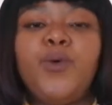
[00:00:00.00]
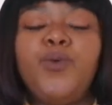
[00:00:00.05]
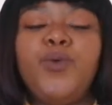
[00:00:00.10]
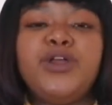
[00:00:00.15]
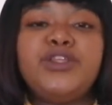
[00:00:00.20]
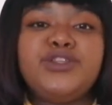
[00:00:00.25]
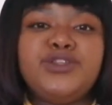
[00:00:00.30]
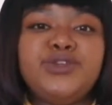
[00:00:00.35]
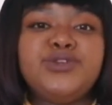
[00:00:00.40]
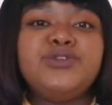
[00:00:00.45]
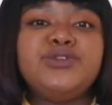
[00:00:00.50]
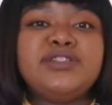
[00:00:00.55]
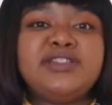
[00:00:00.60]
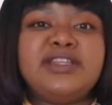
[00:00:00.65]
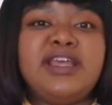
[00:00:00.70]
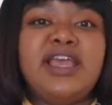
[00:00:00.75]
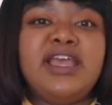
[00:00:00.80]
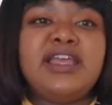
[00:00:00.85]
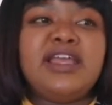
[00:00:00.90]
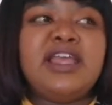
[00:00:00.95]
When you
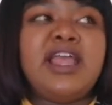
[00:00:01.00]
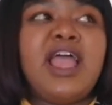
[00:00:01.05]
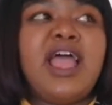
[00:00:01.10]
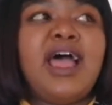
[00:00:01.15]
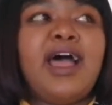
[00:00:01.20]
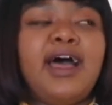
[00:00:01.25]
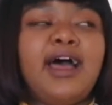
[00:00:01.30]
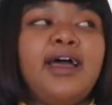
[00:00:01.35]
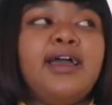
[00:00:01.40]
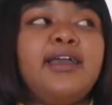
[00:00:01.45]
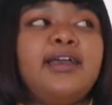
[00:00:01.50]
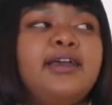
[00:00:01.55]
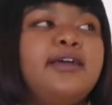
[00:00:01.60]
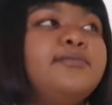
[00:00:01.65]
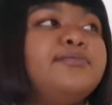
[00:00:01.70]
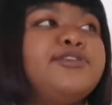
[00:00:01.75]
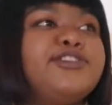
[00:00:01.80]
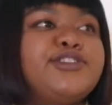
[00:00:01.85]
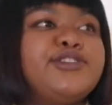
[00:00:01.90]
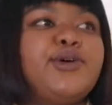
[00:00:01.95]
say, I
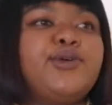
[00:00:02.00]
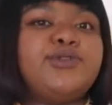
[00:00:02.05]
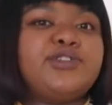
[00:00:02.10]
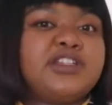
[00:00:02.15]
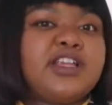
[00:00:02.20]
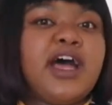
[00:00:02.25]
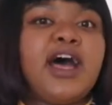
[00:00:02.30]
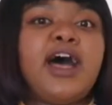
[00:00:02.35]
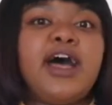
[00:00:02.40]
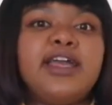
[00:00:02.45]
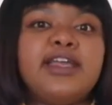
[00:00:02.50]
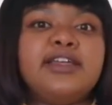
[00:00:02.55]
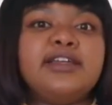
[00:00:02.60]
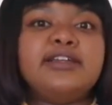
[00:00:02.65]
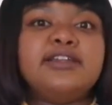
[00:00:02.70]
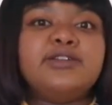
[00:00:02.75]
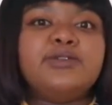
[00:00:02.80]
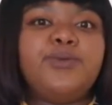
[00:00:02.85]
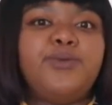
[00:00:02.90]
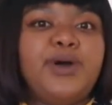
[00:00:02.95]
am so
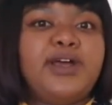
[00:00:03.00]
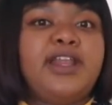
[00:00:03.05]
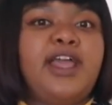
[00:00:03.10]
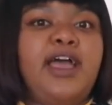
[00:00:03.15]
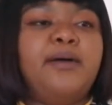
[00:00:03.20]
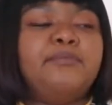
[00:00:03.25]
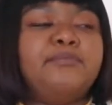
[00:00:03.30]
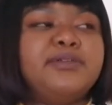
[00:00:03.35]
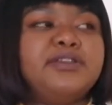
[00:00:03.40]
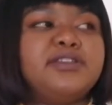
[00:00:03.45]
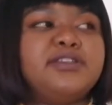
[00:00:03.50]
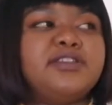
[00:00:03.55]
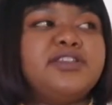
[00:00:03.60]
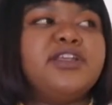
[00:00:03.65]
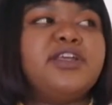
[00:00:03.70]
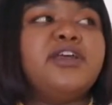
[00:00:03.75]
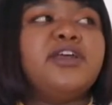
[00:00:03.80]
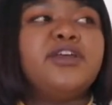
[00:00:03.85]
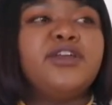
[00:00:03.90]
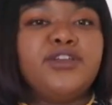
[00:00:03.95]
tired, what
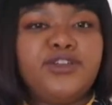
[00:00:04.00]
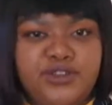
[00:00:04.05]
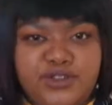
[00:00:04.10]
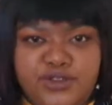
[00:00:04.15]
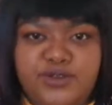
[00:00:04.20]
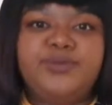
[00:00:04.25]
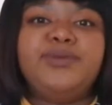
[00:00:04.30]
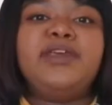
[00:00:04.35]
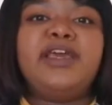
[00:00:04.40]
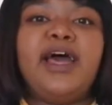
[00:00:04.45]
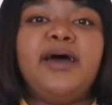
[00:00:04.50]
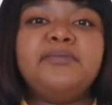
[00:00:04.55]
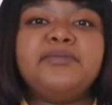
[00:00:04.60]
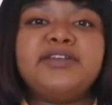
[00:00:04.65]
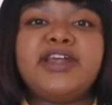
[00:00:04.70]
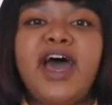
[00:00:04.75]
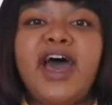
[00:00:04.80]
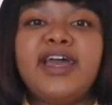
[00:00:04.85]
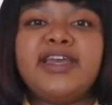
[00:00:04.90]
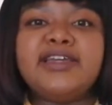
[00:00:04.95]
happens? You
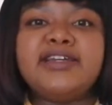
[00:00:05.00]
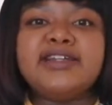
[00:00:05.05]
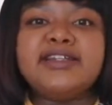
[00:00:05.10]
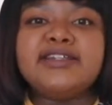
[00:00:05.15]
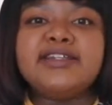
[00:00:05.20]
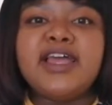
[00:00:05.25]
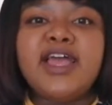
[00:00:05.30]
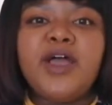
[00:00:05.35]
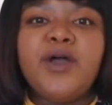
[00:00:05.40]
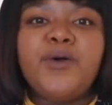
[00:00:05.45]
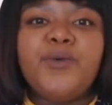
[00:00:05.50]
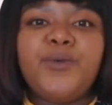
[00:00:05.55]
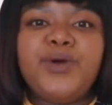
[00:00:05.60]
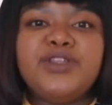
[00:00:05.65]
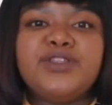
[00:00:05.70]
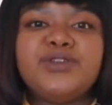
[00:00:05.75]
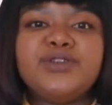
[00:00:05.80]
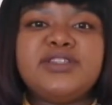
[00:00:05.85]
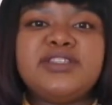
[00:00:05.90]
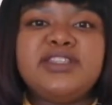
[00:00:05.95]
become tired.
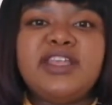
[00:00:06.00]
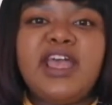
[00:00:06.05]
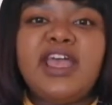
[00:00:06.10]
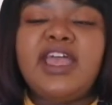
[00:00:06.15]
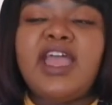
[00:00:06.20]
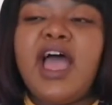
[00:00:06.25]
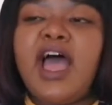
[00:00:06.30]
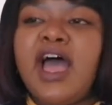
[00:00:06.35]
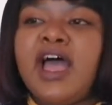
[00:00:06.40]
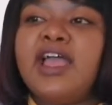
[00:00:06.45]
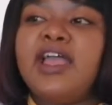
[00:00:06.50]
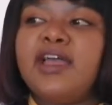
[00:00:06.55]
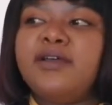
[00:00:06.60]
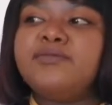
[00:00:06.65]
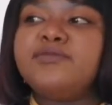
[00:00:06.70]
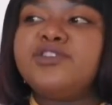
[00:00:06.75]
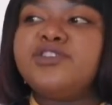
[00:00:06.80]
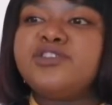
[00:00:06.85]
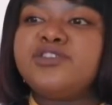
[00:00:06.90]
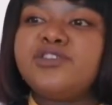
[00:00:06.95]
When you say, I
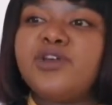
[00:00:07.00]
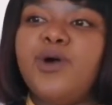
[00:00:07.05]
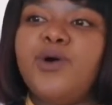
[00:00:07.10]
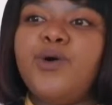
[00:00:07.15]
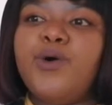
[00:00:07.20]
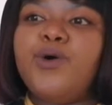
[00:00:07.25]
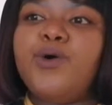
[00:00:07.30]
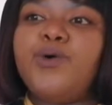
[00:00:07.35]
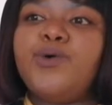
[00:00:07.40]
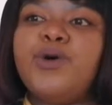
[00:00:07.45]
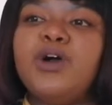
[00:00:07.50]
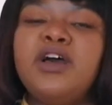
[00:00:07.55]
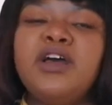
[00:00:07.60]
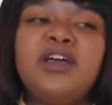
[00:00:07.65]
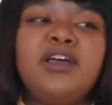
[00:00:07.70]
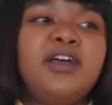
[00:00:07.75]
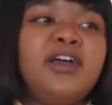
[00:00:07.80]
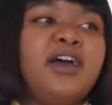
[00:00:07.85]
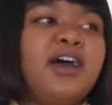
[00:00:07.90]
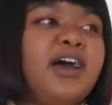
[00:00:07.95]
am so
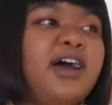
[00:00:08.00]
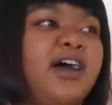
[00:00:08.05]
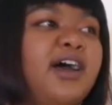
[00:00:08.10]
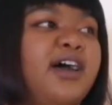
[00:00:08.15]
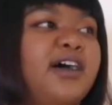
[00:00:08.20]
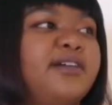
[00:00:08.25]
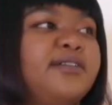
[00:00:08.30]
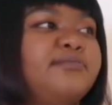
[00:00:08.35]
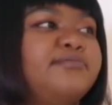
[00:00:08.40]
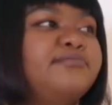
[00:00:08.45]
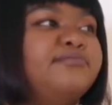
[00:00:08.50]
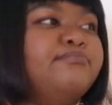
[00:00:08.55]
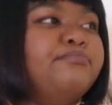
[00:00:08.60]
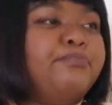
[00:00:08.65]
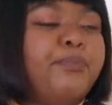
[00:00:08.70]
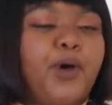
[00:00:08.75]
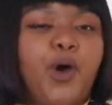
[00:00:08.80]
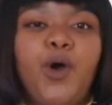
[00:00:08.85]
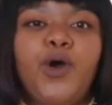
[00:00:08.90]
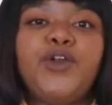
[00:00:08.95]

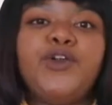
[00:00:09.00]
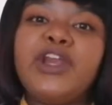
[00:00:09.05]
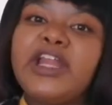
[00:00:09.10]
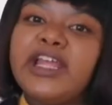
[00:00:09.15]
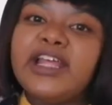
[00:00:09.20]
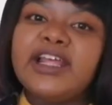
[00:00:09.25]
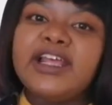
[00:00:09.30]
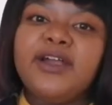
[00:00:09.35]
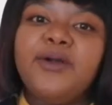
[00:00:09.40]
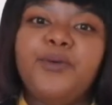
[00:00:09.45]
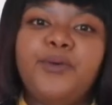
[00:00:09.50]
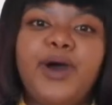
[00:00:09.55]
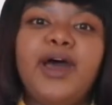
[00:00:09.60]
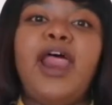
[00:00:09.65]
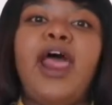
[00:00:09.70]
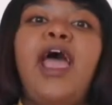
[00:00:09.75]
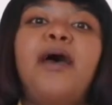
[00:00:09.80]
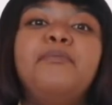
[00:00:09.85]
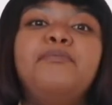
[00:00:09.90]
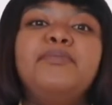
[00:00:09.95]
boring,
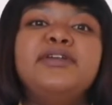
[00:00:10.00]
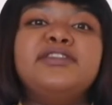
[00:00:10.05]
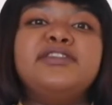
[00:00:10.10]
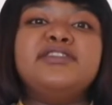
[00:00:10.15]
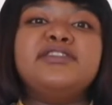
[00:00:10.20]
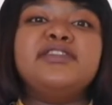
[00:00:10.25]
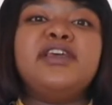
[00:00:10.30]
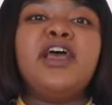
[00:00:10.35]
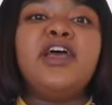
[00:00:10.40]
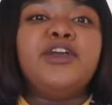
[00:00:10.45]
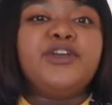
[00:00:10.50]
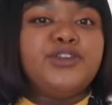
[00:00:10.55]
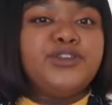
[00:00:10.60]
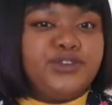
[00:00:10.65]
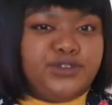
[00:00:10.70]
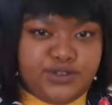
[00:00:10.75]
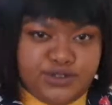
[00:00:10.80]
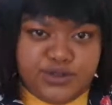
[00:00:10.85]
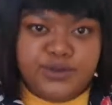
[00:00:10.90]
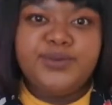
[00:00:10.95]
what happens?
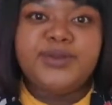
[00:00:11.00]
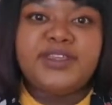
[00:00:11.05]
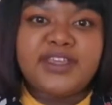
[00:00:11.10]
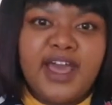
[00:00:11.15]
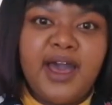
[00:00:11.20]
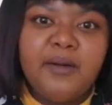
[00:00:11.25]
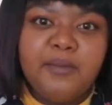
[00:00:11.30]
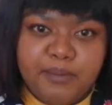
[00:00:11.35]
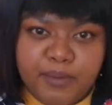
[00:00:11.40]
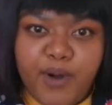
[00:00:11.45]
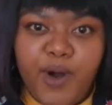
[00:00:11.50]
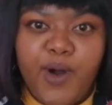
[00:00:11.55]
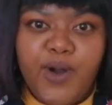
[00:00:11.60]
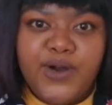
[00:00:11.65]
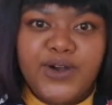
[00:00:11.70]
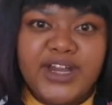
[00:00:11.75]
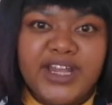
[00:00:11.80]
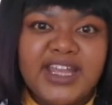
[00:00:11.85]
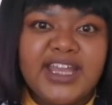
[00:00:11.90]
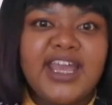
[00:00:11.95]
You become
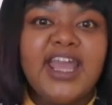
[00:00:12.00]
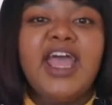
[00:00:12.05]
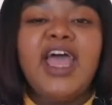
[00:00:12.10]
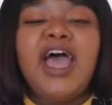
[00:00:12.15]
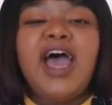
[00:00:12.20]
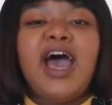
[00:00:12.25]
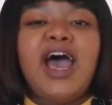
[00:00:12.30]
boring.